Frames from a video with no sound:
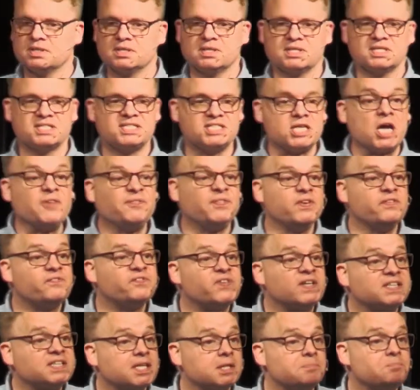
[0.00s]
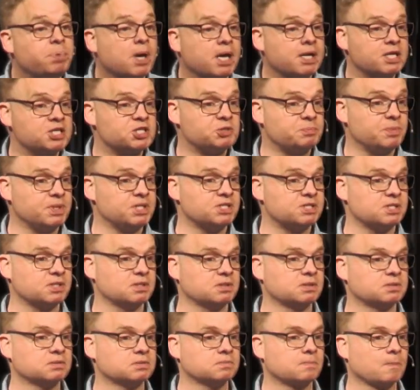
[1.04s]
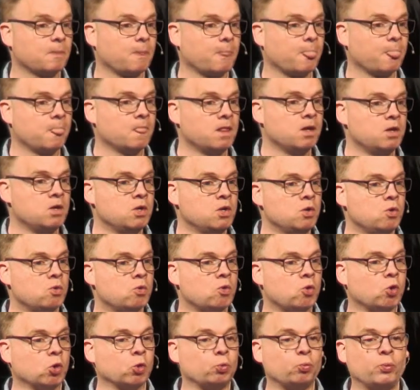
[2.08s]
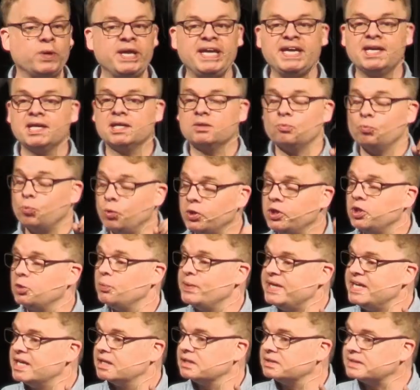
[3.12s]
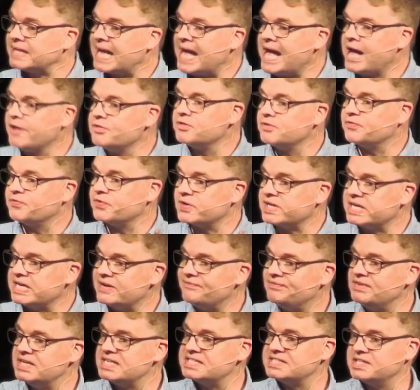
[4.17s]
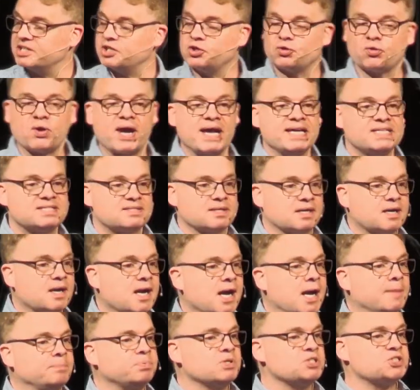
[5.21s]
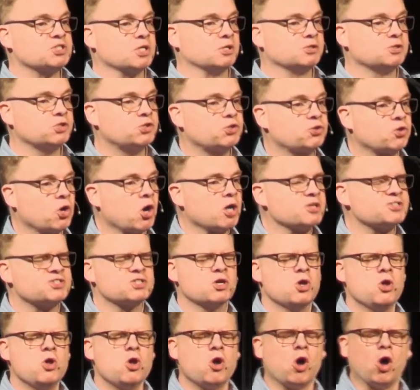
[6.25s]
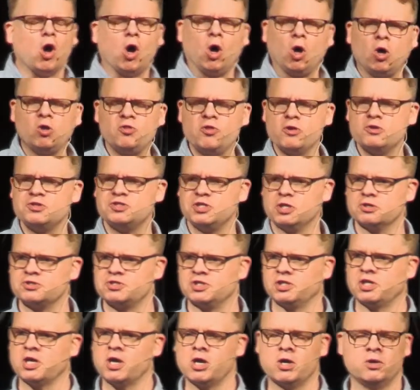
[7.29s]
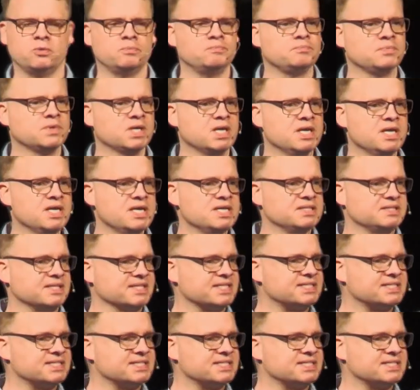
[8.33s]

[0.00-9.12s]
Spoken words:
self-inflicted punishment? Or will we allow the forgiveness that Christ accomplished on the cross all those years ago to